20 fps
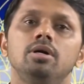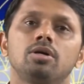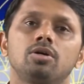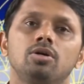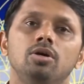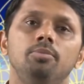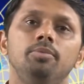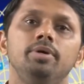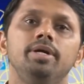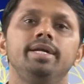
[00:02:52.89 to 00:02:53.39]

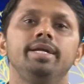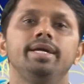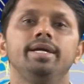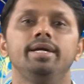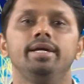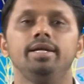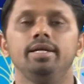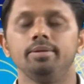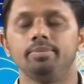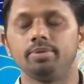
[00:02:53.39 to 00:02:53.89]

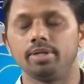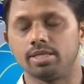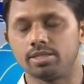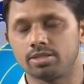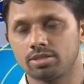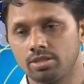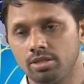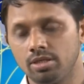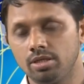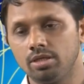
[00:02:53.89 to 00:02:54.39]
commodity
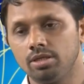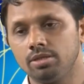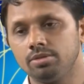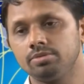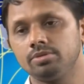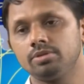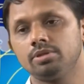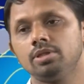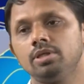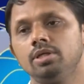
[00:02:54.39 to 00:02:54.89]
indifference
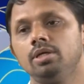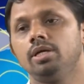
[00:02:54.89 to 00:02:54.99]
curves,